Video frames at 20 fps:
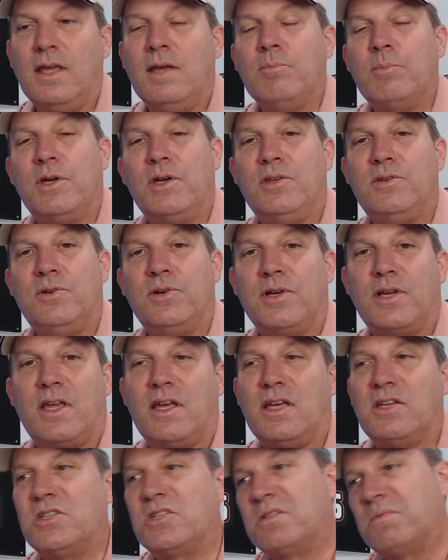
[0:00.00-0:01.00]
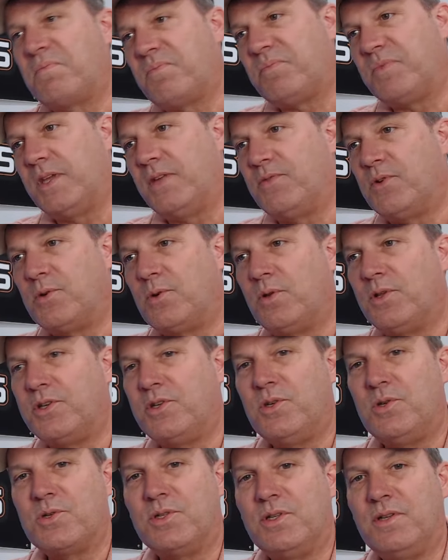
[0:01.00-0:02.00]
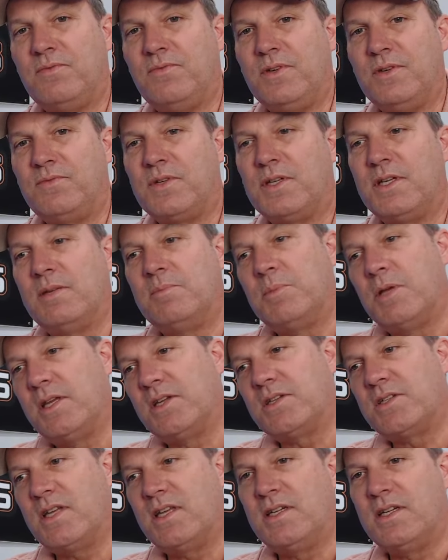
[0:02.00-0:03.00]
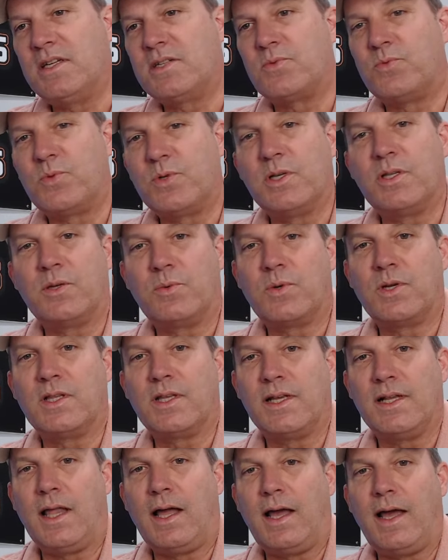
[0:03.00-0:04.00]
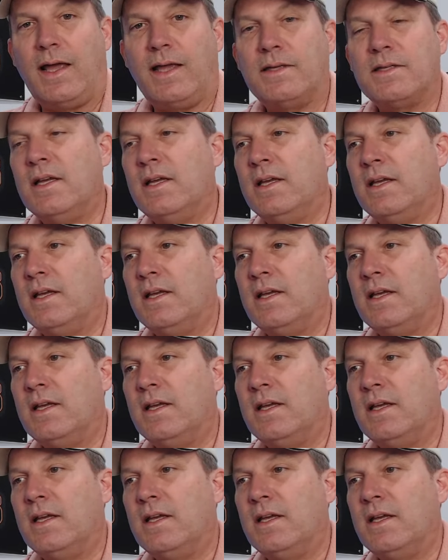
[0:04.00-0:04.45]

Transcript: But in your case, if you're only using it 15 minutes, that is really, really light.